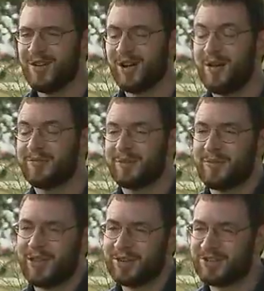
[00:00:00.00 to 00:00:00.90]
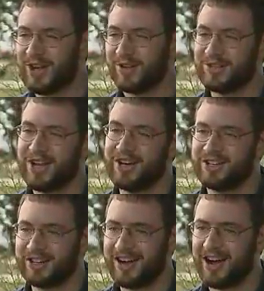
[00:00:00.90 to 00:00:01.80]
I'm from the south side of
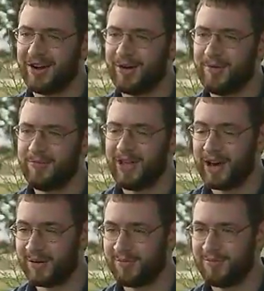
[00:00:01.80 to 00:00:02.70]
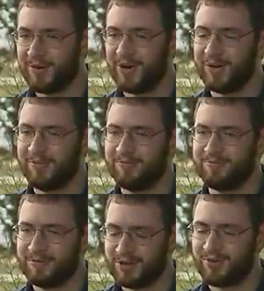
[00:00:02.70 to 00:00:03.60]
Chicago, not a real
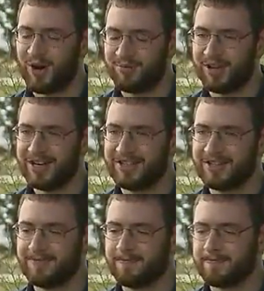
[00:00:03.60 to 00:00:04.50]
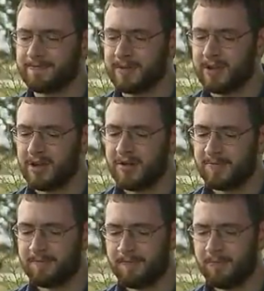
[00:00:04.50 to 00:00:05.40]
small place.
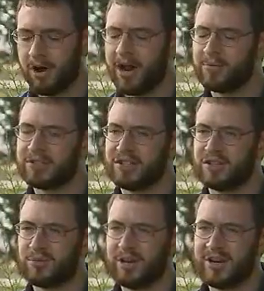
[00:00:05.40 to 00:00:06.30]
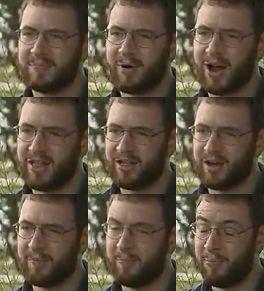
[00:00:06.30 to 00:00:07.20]
But I was intrigued by
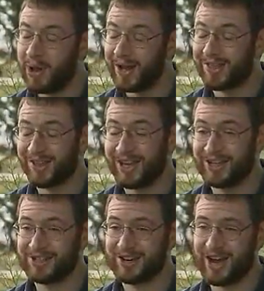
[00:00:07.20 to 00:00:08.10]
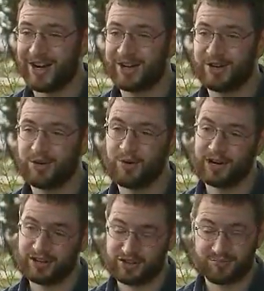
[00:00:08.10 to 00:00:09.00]
the big things God could do
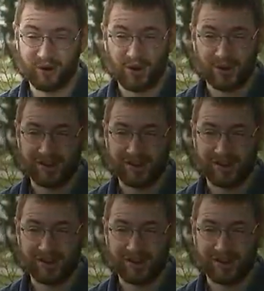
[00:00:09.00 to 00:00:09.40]
in a small